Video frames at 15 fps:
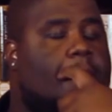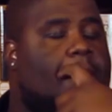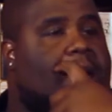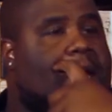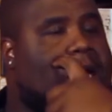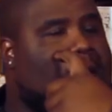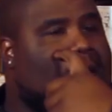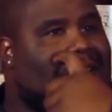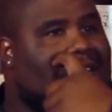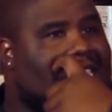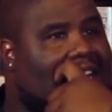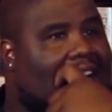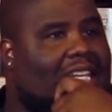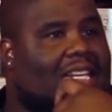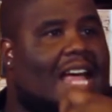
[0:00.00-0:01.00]

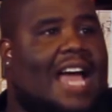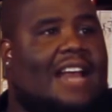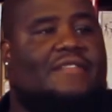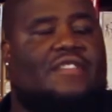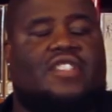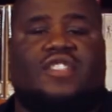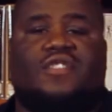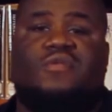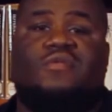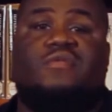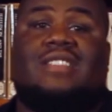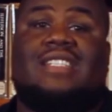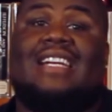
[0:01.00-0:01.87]
because a lot of the schools